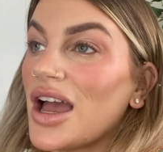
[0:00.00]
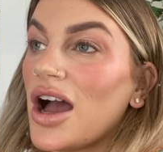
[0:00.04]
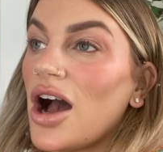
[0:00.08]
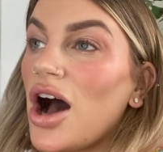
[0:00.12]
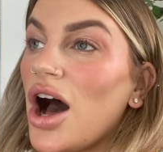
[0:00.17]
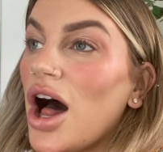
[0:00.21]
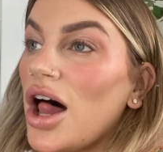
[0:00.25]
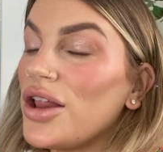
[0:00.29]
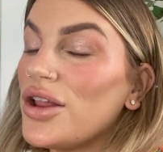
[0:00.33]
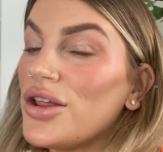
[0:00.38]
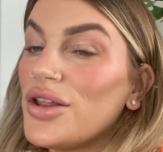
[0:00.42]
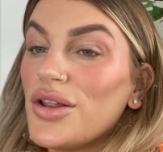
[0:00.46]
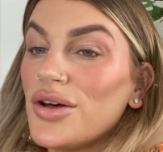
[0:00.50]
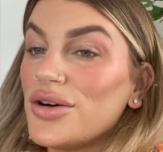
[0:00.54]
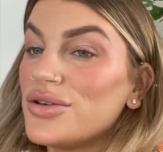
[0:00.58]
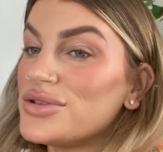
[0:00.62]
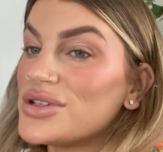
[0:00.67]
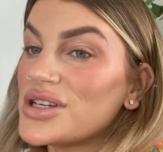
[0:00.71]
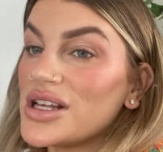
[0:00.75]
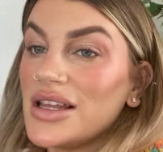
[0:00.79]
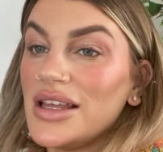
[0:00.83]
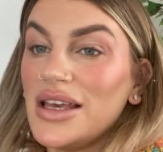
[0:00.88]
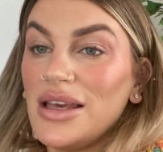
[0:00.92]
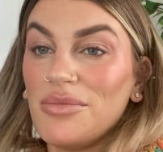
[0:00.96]
of
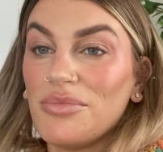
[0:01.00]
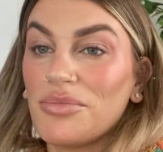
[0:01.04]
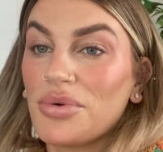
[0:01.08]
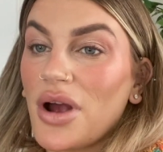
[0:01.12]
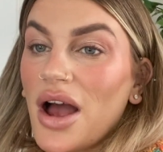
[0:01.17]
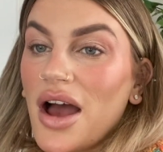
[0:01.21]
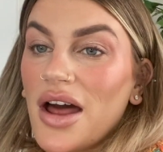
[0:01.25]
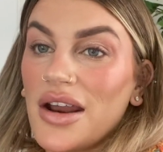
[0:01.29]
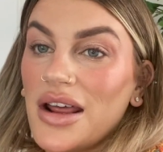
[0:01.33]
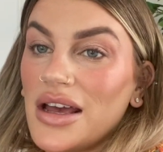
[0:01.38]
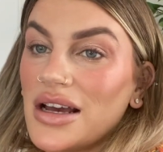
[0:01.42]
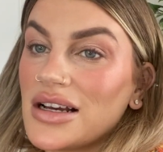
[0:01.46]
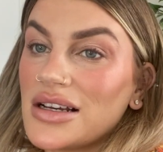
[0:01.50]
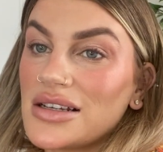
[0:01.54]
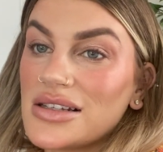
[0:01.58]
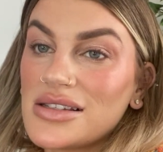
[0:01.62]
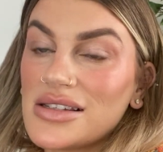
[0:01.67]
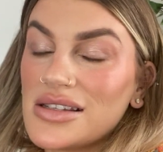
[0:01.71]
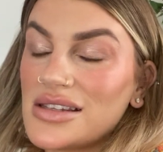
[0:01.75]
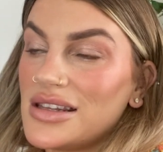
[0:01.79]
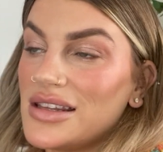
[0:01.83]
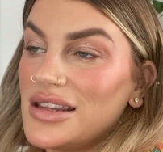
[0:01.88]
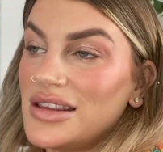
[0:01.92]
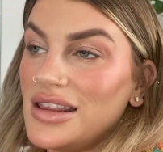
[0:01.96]
those clean
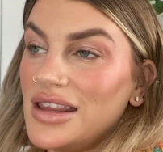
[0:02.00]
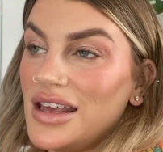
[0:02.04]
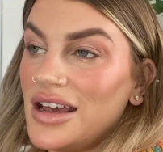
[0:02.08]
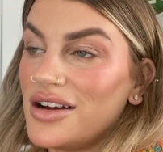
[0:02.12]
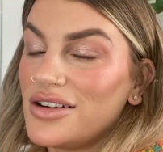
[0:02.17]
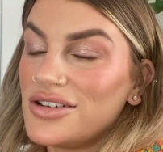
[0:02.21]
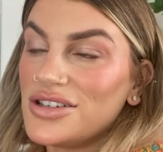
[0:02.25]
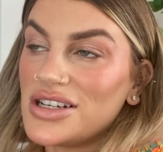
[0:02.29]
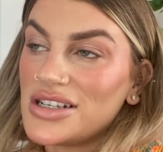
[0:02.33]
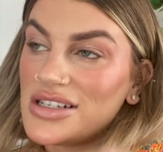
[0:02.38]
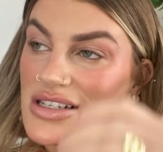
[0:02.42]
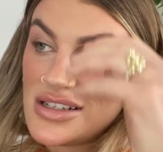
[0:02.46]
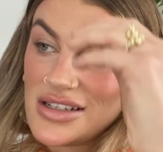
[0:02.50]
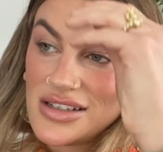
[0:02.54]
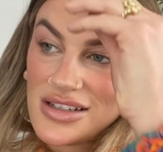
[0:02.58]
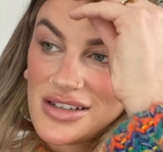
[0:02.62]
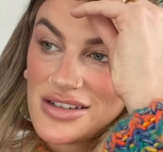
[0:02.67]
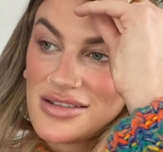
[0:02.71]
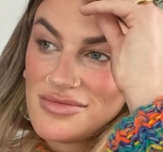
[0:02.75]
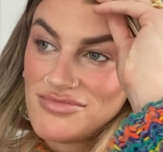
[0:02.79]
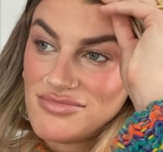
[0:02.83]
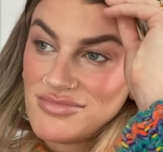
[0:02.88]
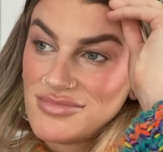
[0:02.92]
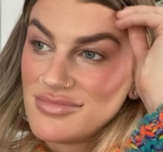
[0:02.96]
products, they're
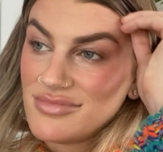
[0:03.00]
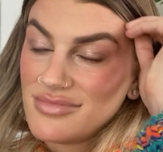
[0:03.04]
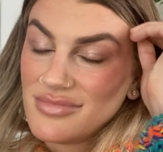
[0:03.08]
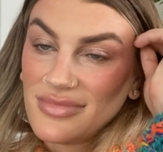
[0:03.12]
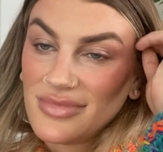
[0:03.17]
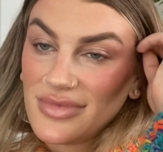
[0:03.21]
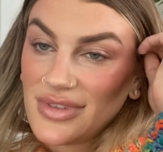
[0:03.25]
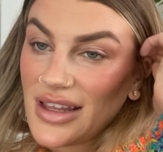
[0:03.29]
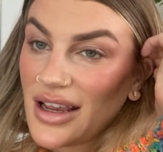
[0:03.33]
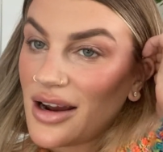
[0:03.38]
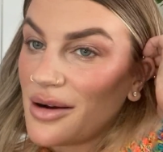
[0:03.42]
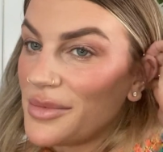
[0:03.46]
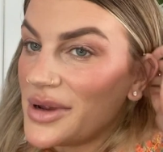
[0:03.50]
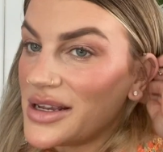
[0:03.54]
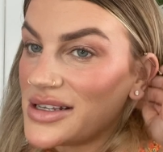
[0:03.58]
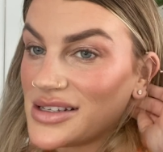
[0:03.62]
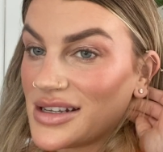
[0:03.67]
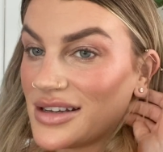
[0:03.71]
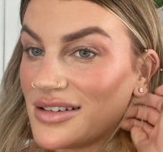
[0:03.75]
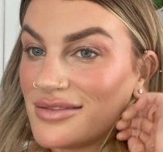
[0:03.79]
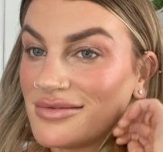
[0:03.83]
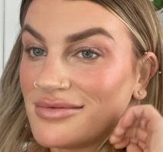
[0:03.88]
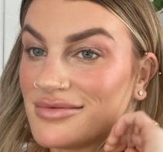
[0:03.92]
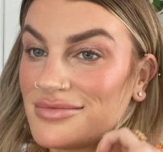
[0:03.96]

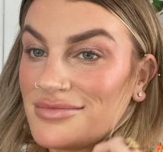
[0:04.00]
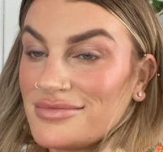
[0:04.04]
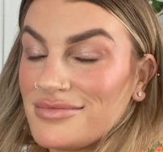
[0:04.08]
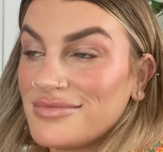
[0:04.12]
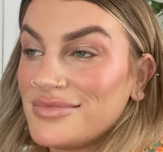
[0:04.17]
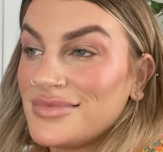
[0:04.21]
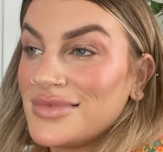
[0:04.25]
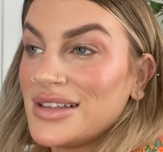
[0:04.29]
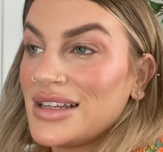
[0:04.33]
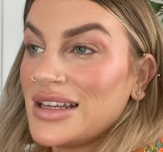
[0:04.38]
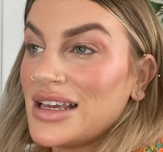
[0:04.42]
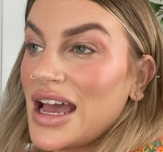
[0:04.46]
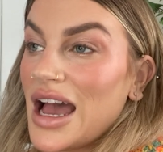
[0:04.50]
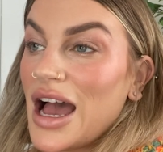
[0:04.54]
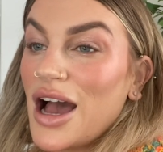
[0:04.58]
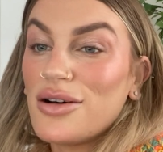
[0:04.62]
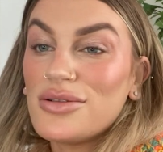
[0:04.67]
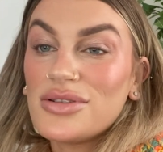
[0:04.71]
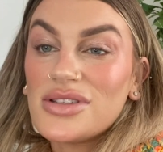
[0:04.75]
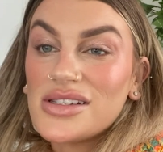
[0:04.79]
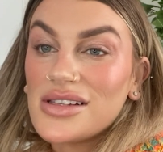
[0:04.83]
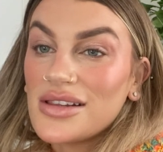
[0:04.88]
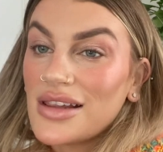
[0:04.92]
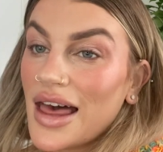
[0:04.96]
amazing.
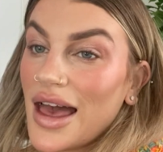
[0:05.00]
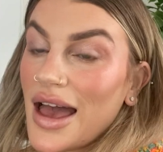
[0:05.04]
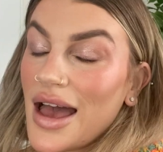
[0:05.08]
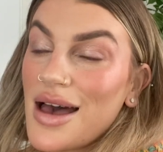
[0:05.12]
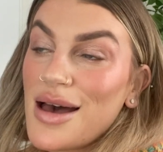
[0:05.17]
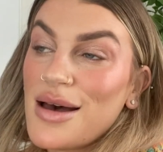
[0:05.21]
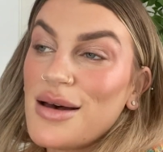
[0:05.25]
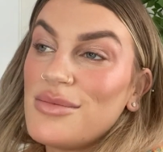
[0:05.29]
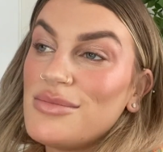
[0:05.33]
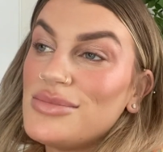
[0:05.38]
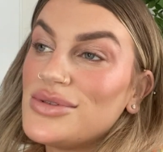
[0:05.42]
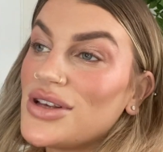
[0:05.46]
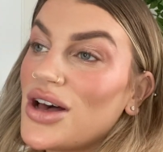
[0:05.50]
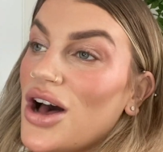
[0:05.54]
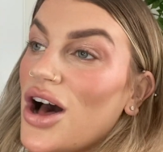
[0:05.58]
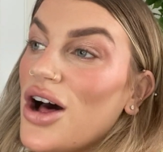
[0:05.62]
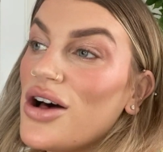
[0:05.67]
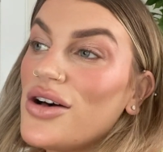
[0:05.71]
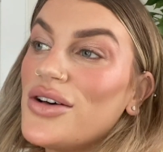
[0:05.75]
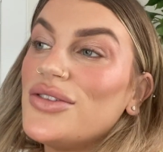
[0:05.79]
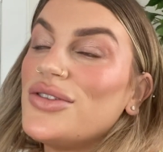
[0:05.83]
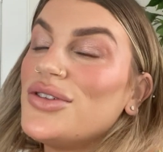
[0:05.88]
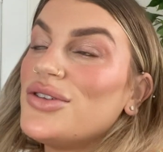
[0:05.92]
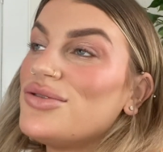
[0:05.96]
House Labs,
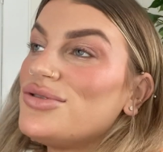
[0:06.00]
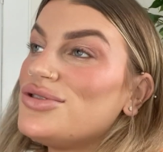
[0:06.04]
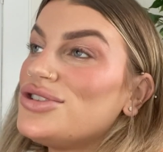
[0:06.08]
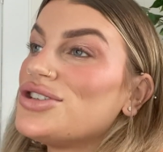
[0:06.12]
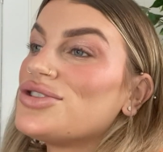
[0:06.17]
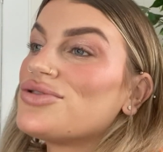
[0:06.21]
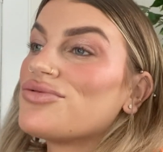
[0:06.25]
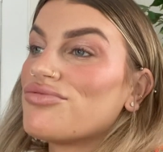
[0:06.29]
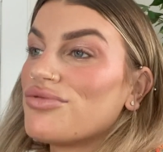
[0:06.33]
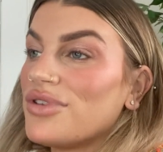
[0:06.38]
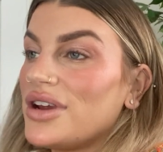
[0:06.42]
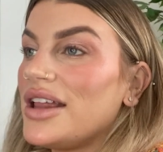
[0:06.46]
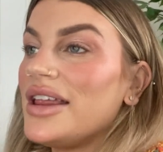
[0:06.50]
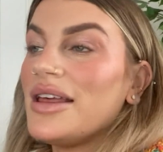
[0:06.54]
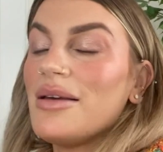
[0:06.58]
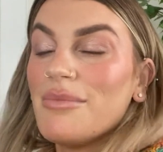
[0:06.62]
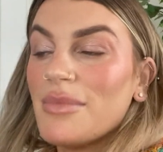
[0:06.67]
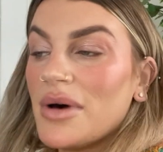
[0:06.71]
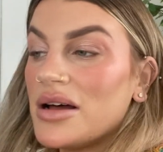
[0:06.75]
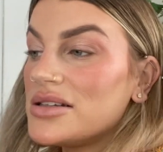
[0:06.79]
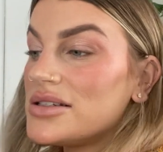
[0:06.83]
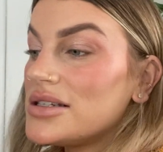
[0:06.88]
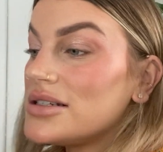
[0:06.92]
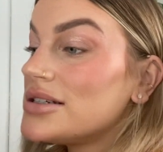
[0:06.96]
all of those just really
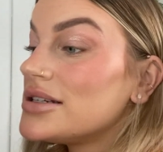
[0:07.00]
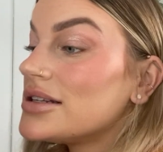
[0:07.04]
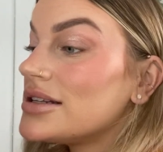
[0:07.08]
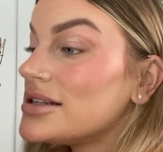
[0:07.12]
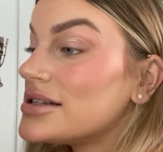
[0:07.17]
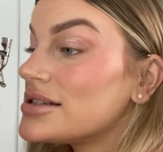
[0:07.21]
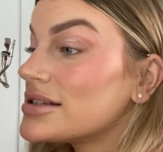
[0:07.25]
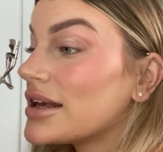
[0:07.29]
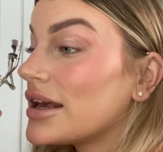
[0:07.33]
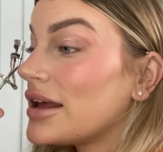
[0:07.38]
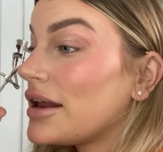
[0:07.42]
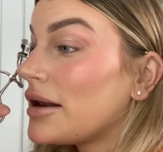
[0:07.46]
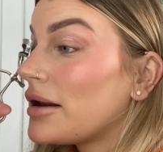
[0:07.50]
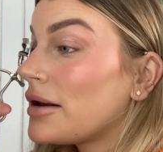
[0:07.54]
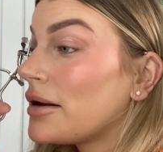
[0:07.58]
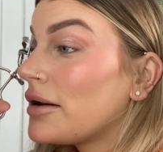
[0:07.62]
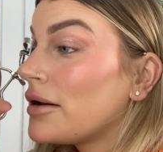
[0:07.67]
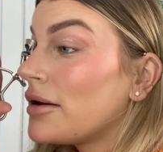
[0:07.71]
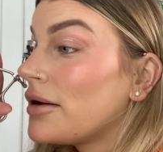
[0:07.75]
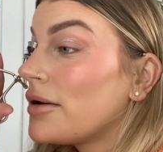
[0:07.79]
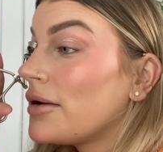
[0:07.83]
melt into the skin.